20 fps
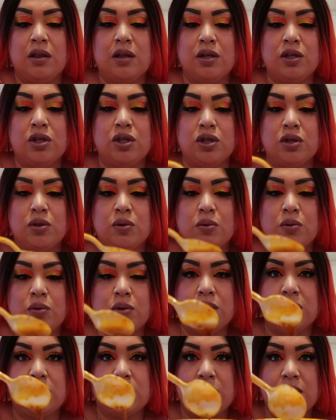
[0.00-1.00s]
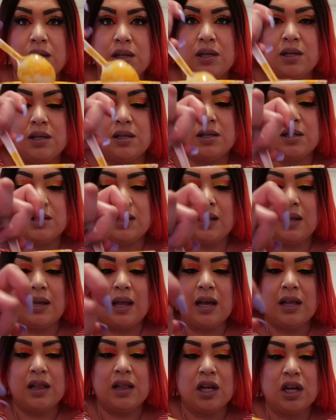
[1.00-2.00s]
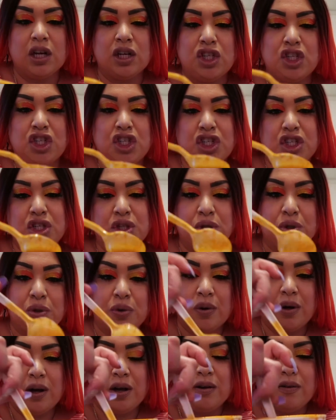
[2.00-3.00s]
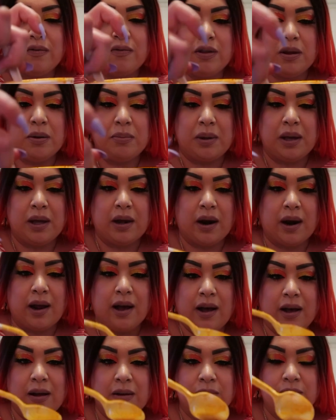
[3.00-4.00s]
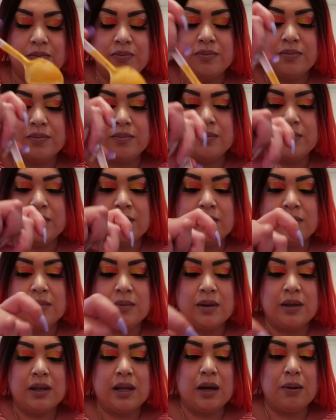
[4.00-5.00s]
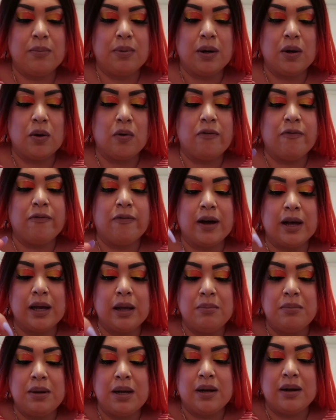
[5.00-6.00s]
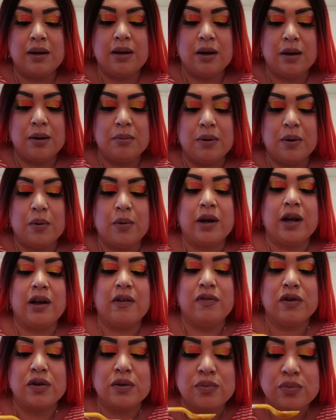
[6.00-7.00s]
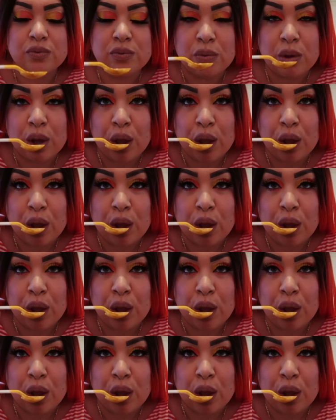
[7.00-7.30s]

the juices, like the au jus of the birria. They didn't put no fucking meat in here, but whatever.